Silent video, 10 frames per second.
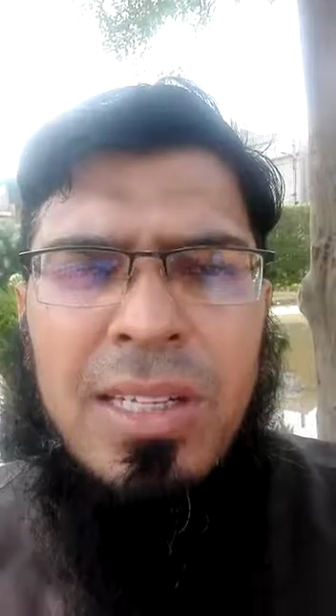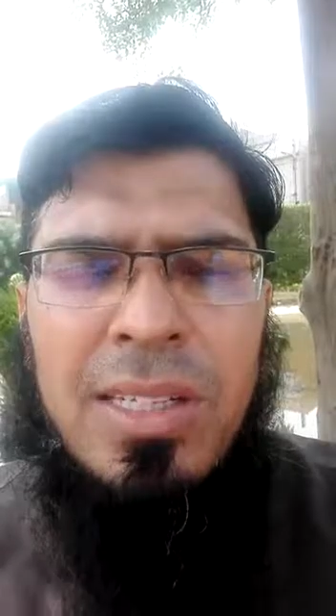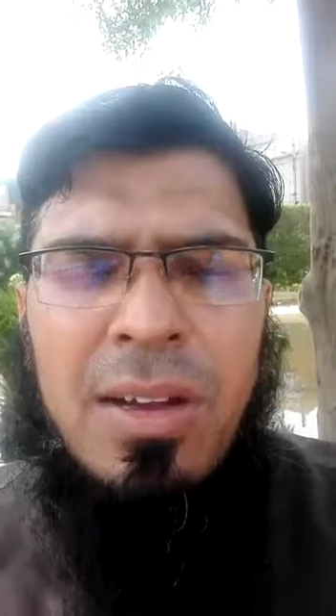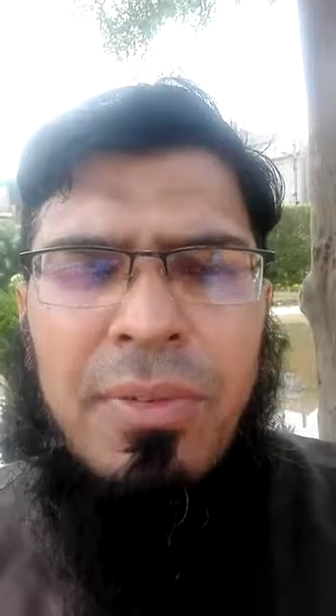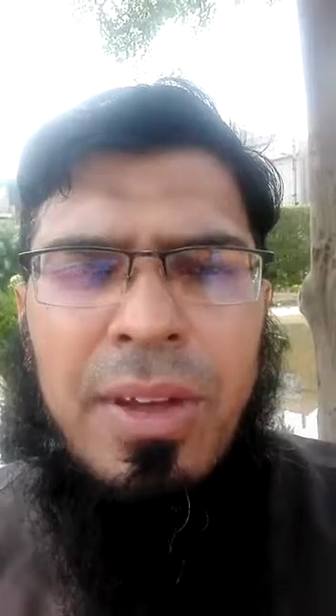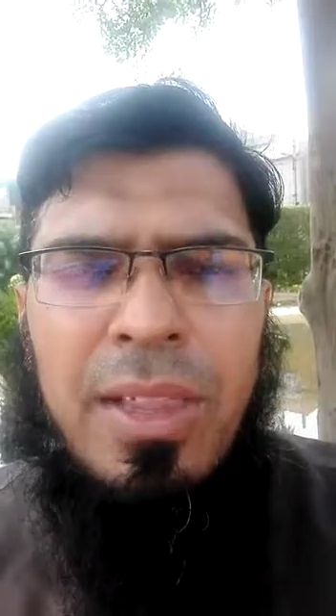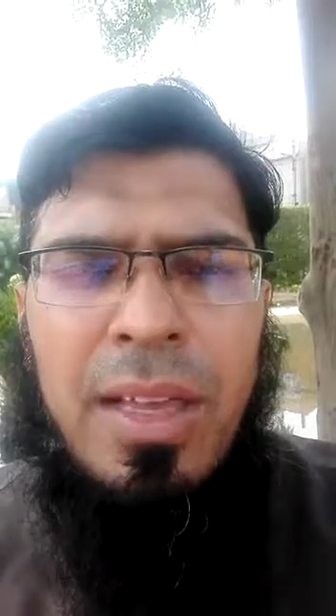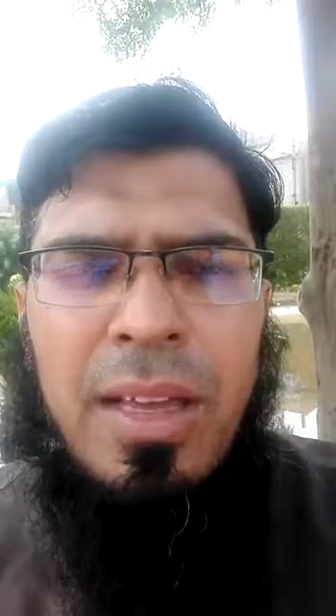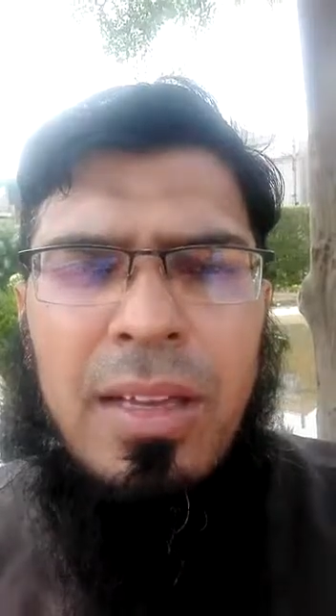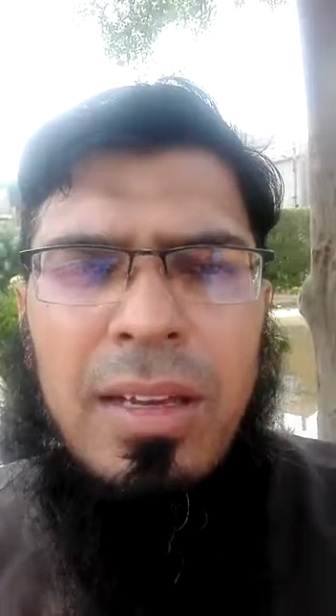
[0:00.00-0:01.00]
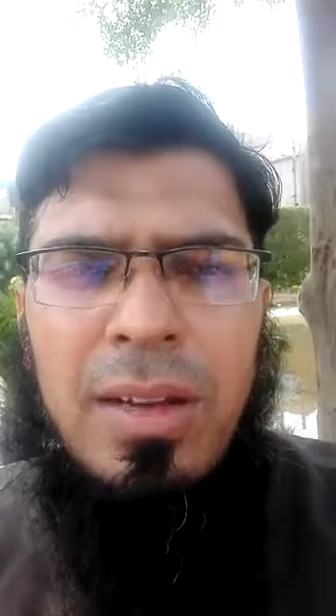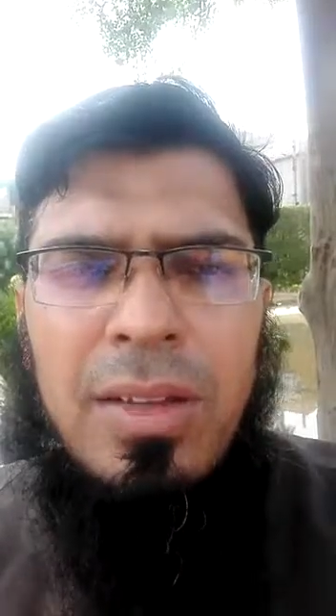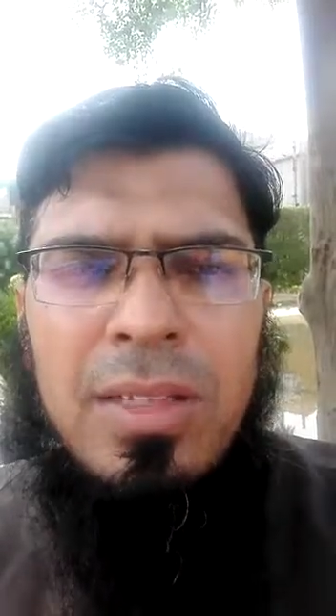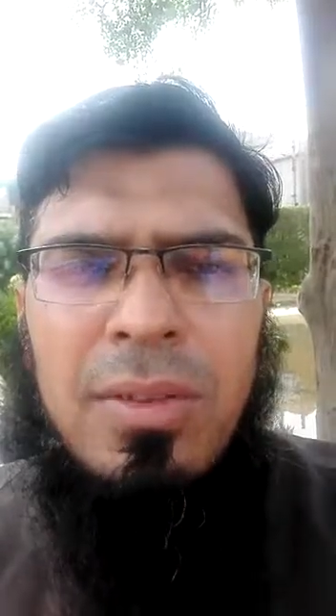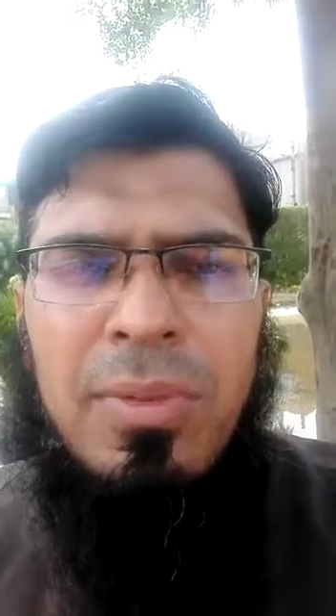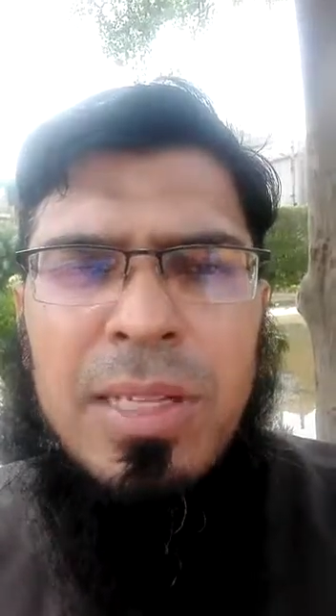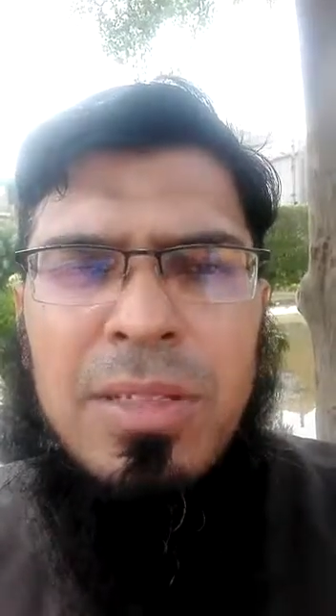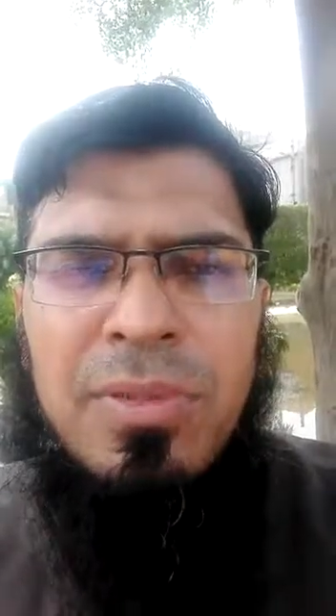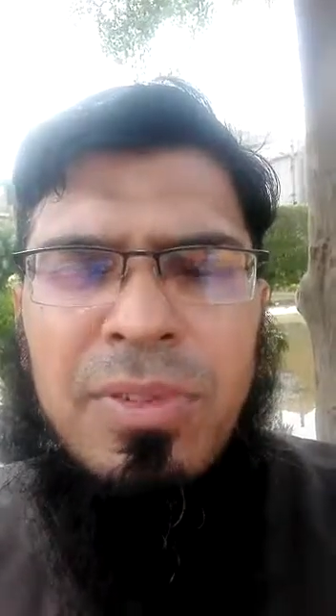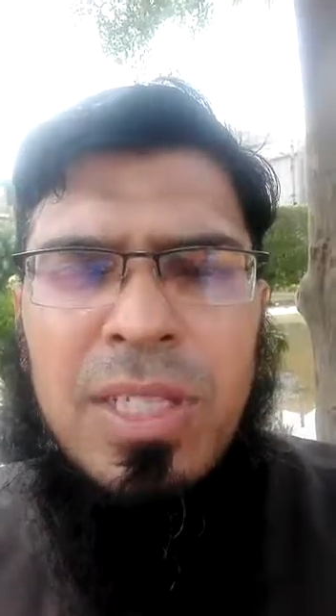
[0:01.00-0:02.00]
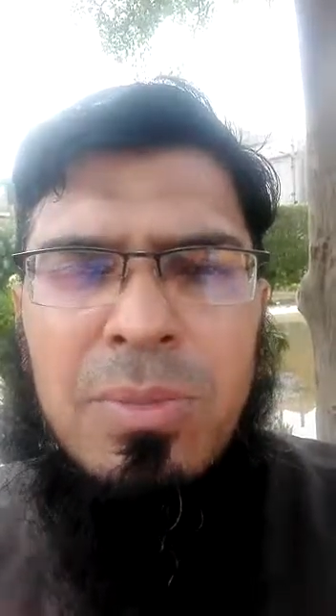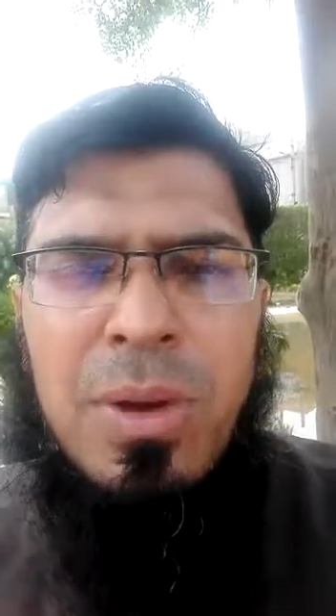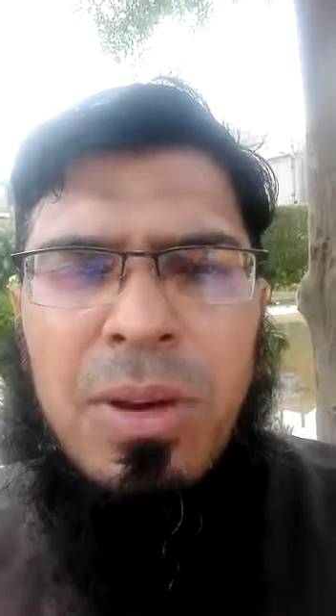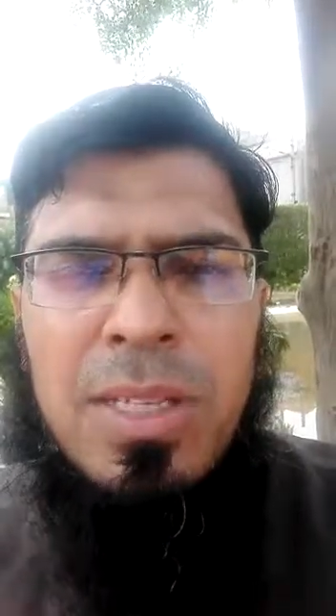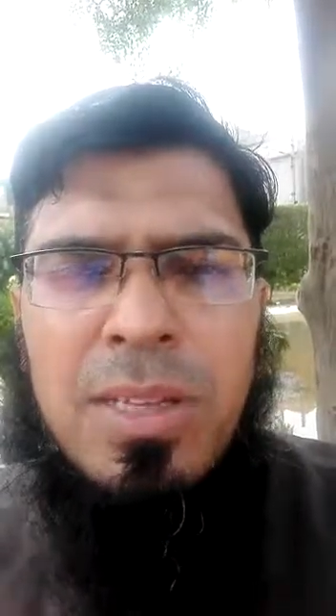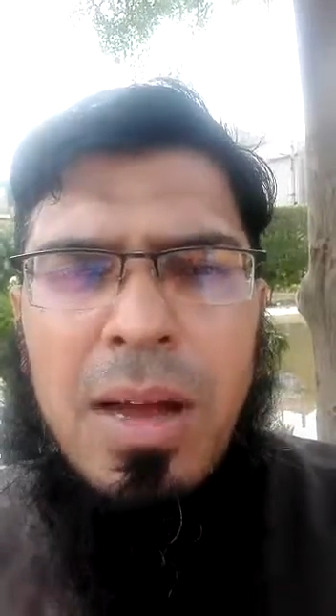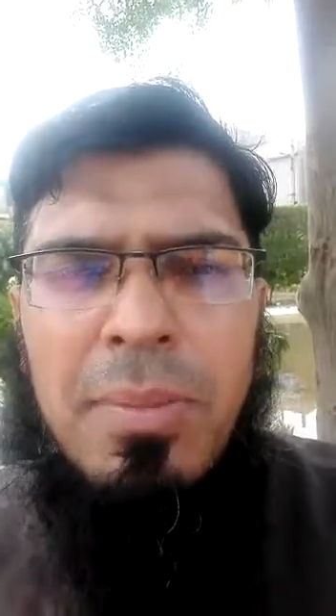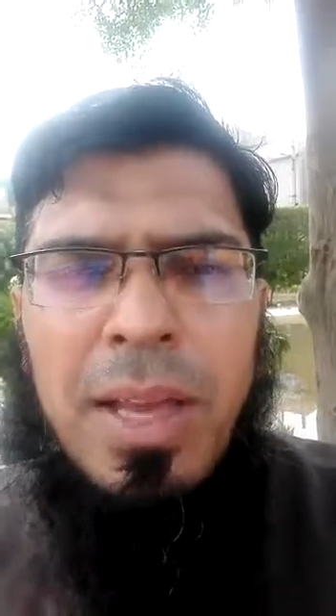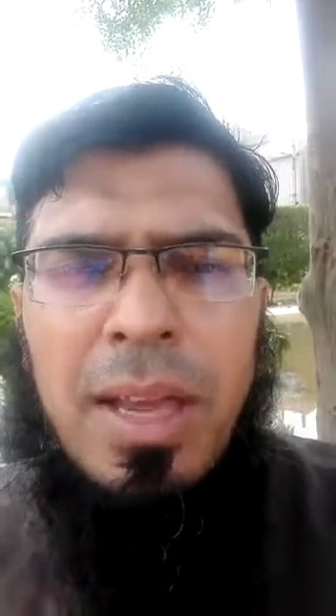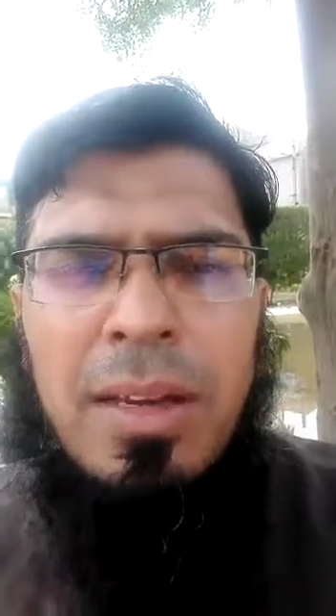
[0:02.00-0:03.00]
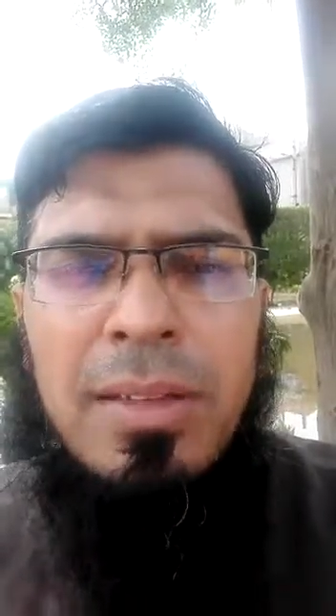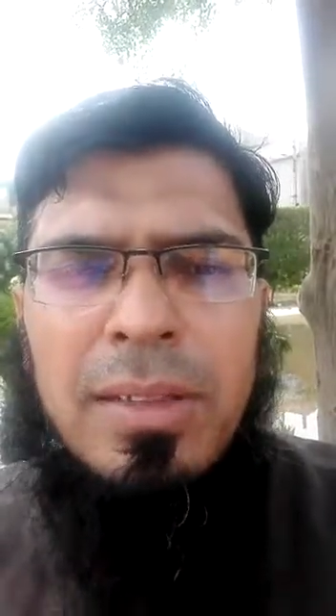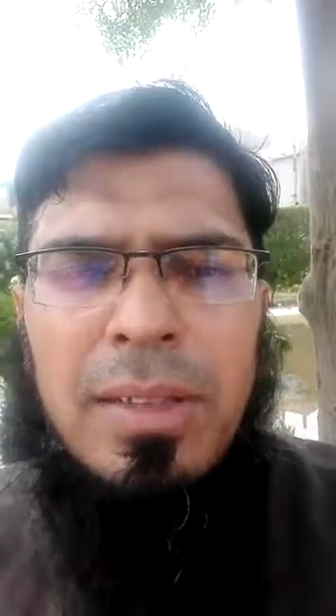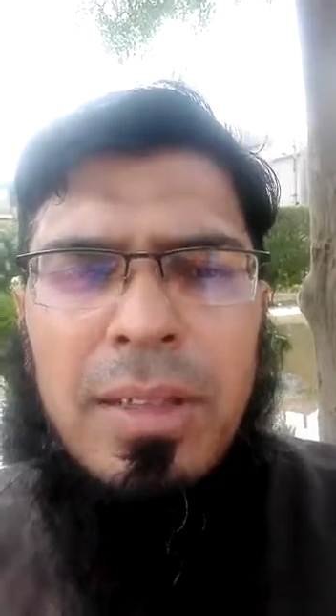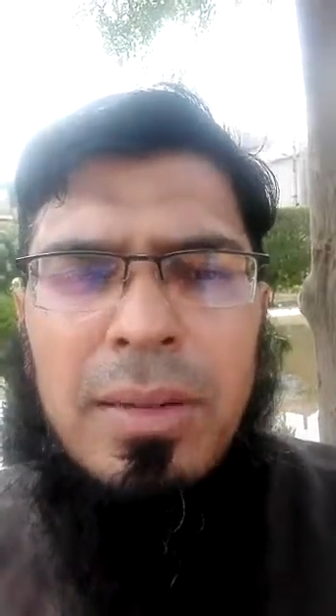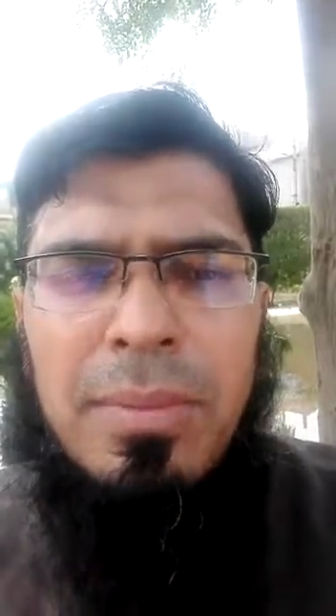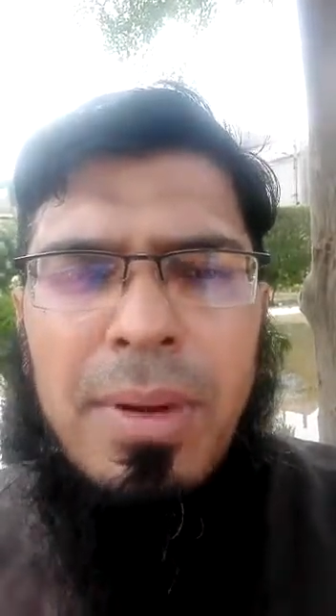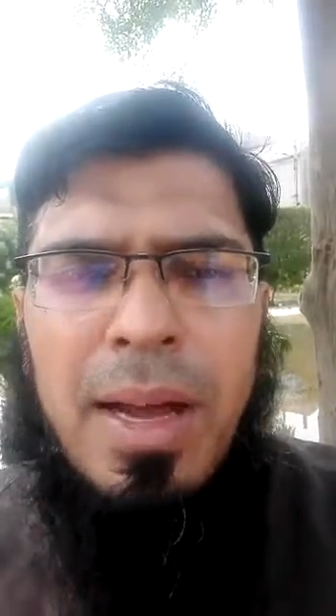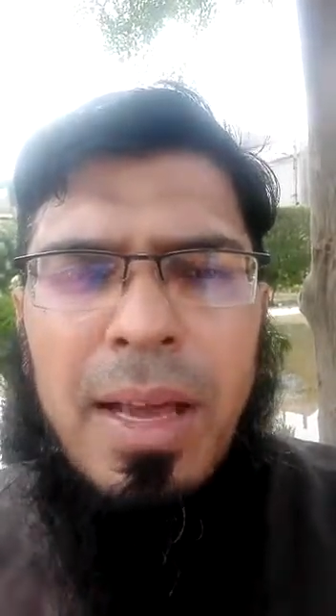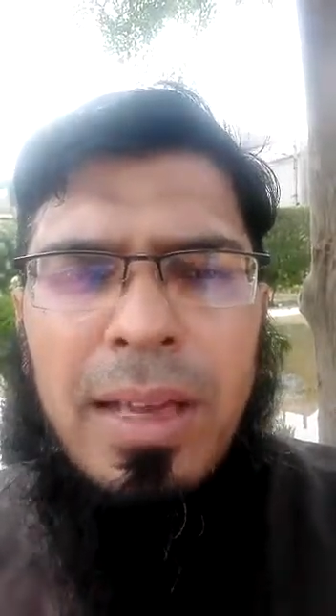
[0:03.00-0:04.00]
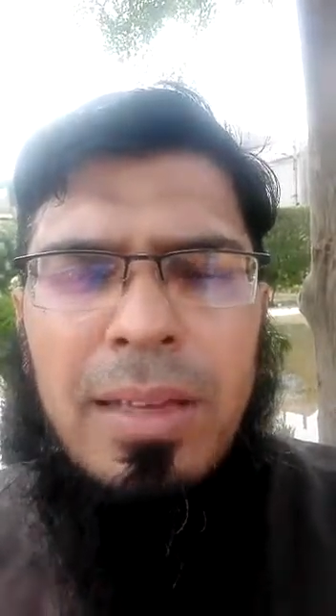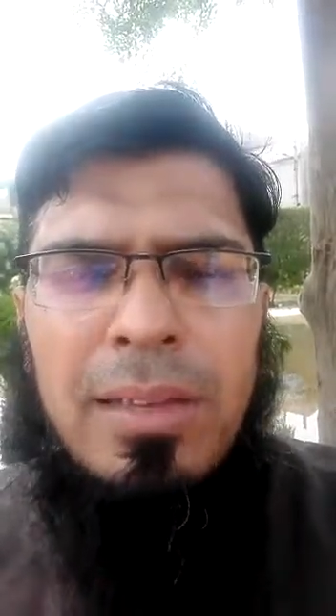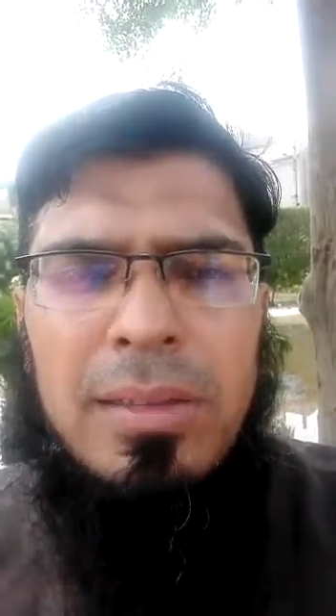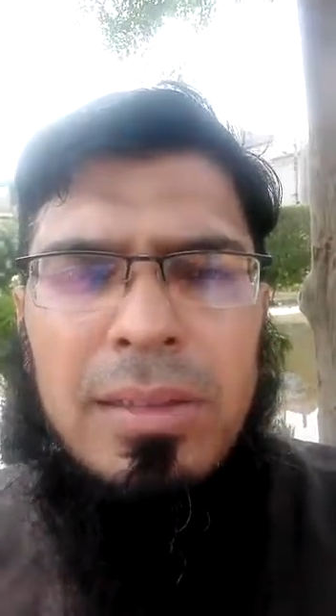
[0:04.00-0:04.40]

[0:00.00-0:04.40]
Shah Afridi now has the first ball is coming in by